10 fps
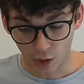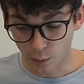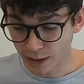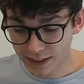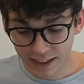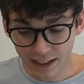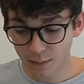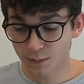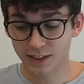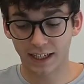We see
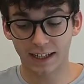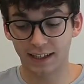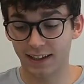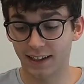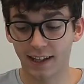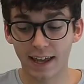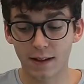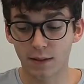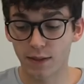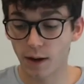Him say, Let
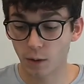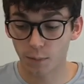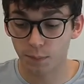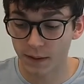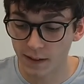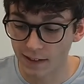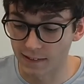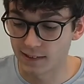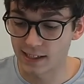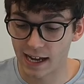there be
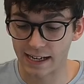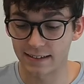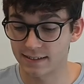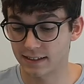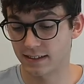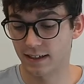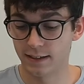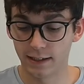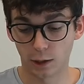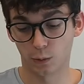light.
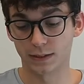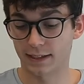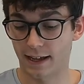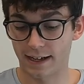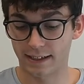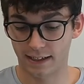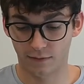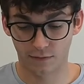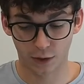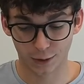And there was light in
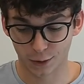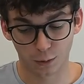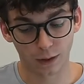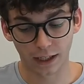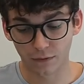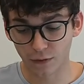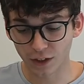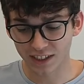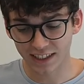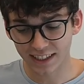verse 3. In
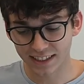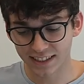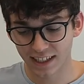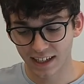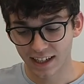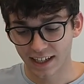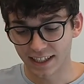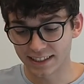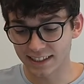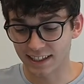verse 6,
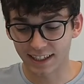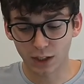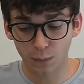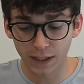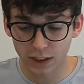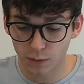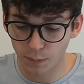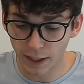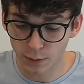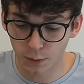He says, Let there be a
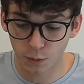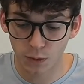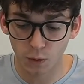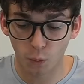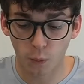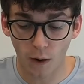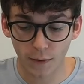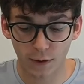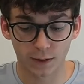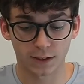space between the
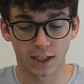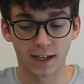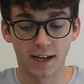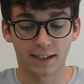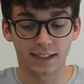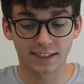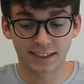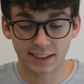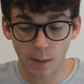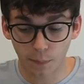waters to
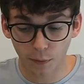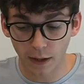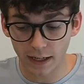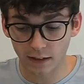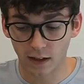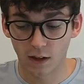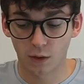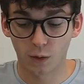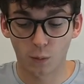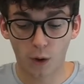separate
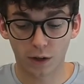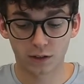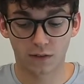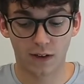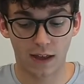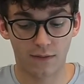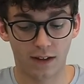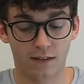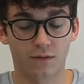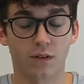the waters of
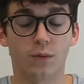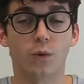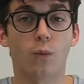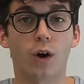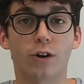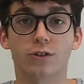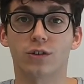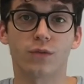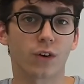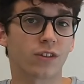heaven from the waters
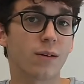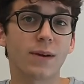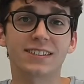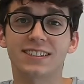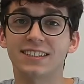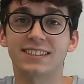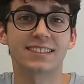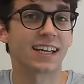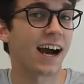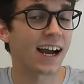of earth. He makes the
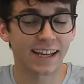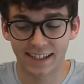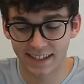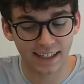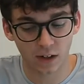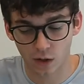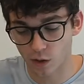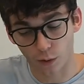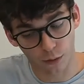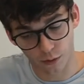sky and the
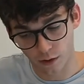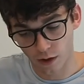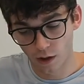earth.